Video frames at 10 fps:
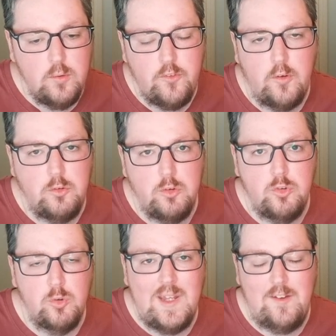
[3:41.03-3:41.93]
So you
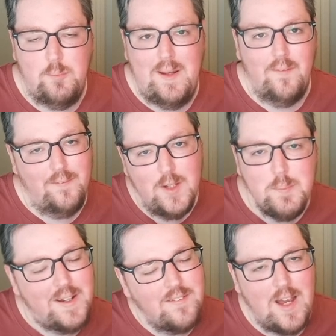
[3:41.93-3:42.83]
do get to spend a little
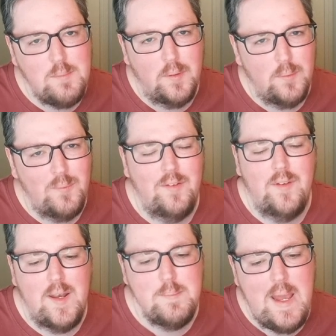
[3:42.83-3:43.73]
bit of time on the one
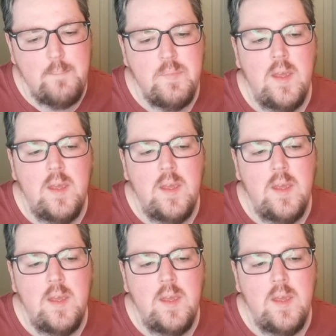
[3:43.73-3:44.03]
side of the map.